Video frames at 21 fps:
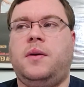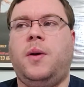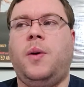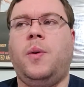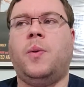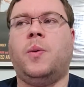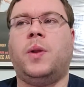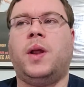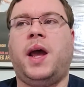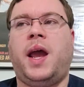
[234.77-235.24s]

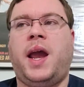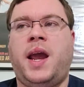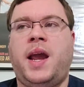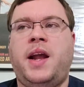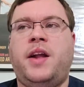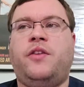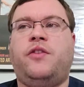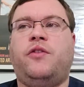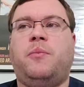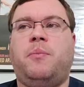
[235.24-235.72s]
will
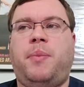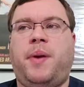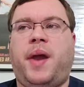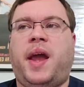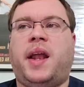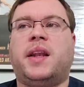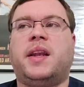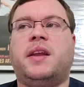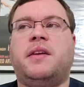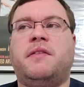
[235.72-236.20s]
age
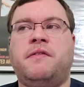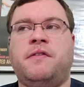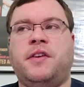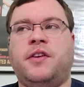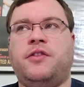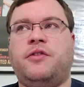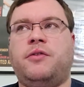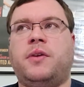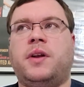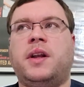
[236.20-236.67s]
badly
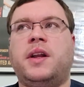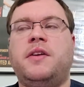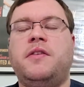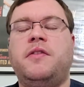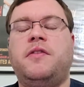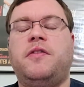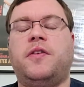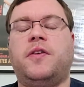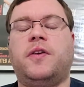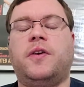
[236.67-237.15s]
visually
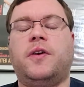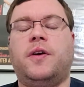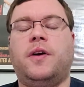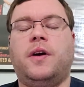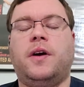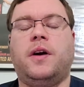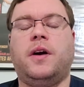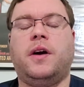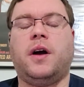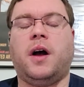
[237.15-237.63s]

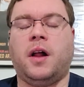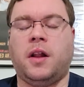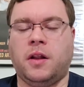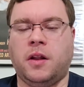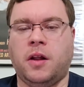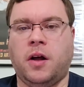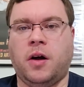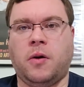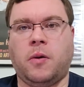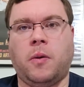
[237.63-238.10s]
for a
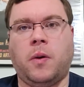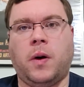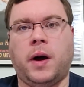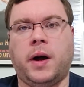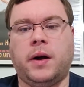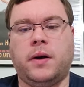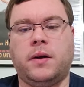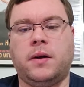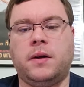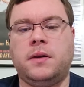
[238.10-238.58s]
long
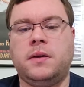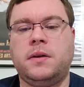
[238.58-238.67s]
while.